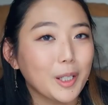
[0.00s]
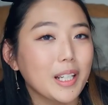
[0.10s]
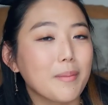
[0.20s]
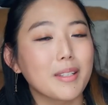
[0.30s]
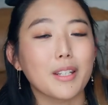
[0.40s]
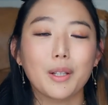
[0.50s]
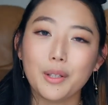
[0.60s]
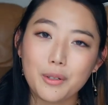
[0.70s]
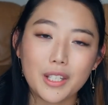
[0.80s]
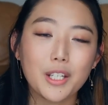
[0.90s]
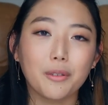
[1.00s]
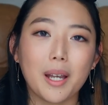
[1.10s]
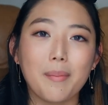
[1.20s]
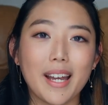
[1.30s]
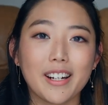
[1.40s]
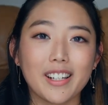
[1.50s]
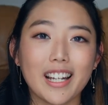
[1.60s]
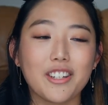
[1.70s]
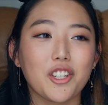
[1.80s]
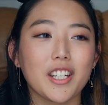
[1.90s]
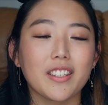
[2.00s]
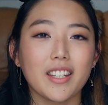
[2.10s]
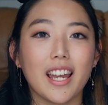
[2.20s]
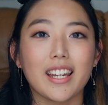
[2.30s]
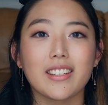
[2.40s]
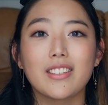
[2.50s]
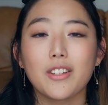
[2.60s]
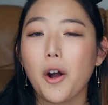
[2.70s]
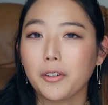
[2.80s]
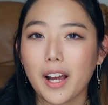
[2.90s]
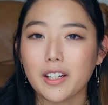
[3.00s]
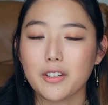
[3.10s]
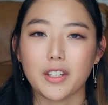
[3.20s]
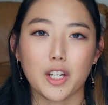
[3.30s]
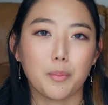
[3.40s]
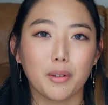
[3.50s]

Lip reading: Her name is Lucy Greybeard, and she's a songwriter slash